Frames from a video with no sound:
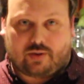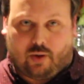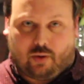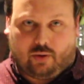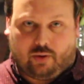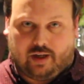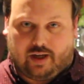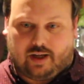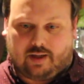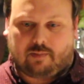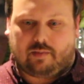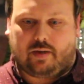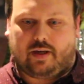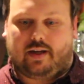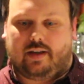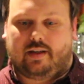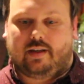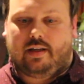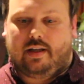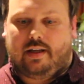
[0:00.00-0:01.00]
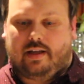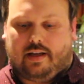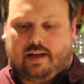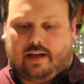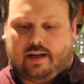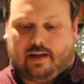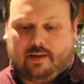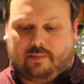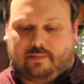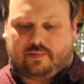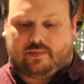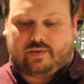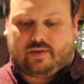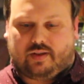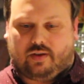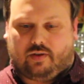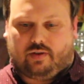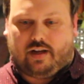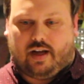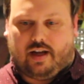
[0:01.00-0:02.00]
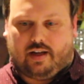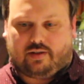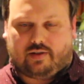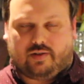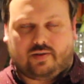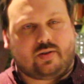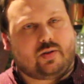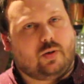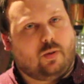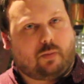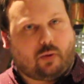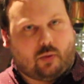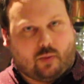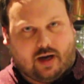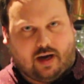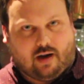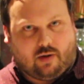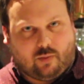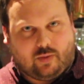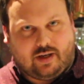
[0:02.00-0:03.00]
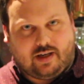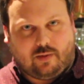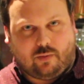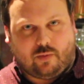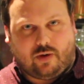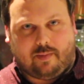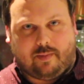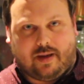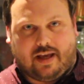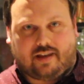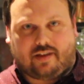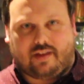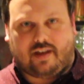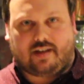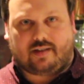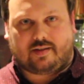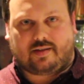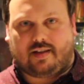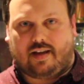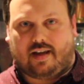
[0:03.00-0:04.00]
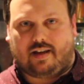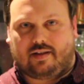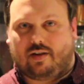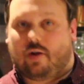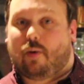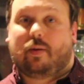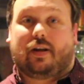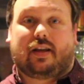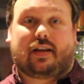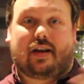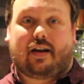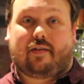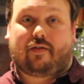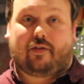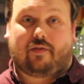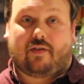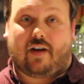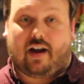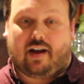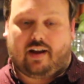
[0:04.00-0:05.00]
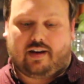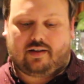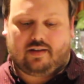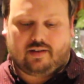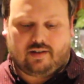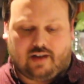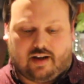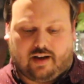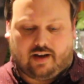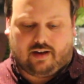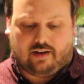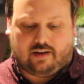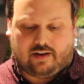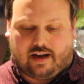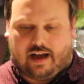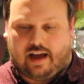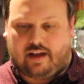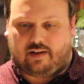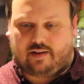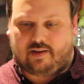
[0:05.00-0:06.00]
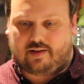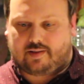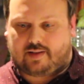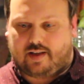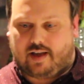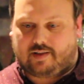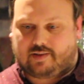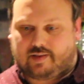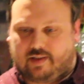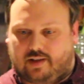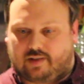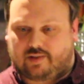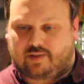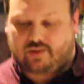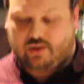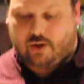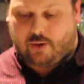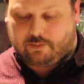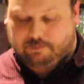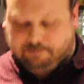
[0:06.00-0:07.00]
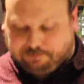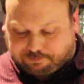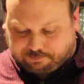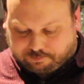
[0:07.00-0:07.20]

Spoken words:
holding, but still not super rare. We didn't want to make things that nobody could ever find out of this tasting. So